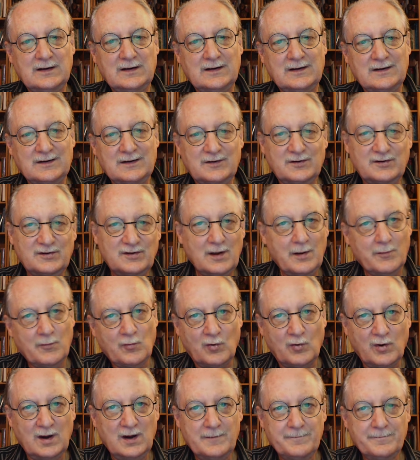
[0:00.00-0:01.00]

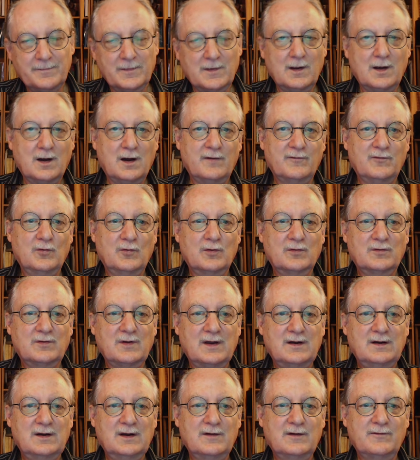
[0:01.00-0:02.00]
summary of Jung's
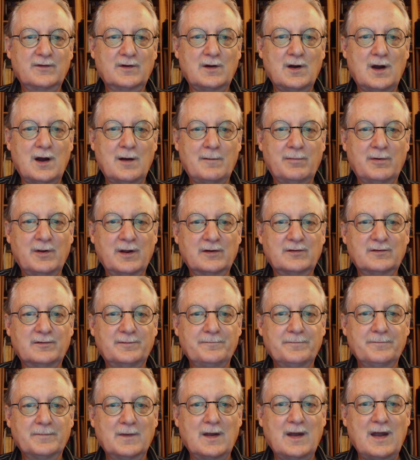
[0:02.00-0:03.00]
idea of the complex.
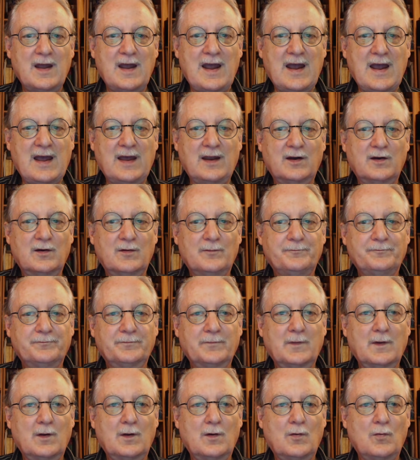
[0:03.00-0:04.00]
And
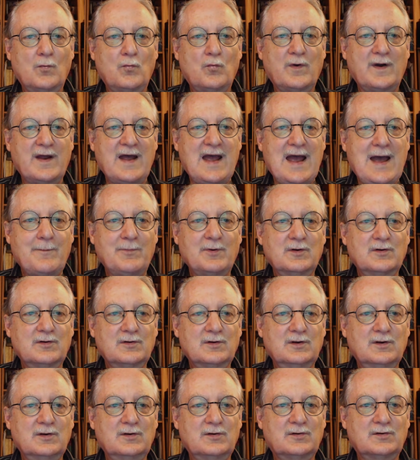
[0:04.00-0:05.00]
what happens
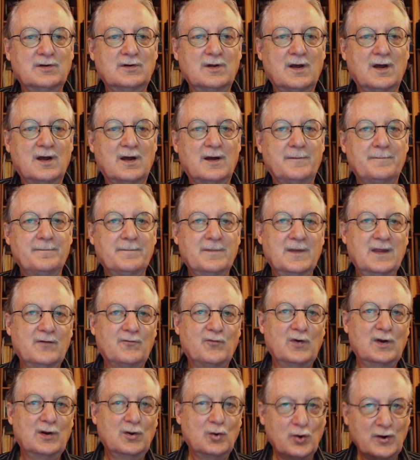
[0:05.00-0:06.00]
is, if
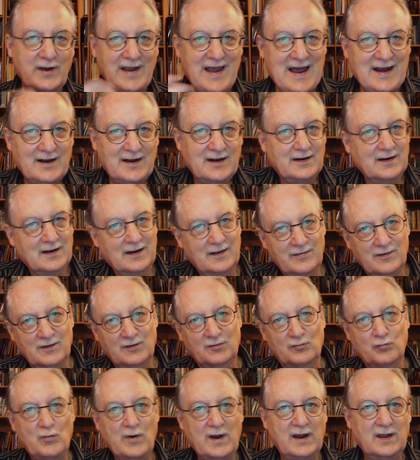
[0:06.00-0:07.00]
we look at it in
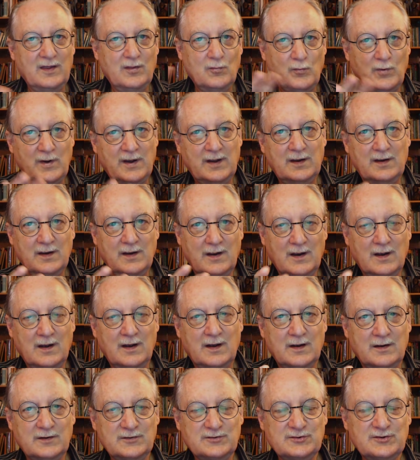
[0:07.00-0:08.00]
this way, the way
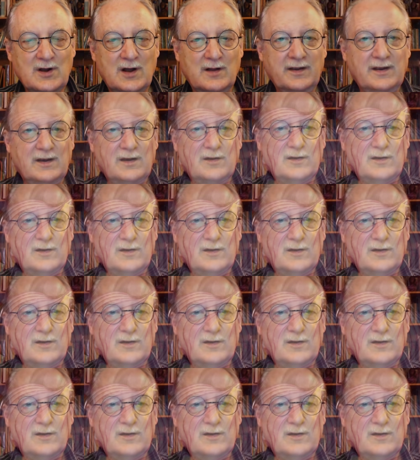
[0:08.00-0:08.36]
Shalit has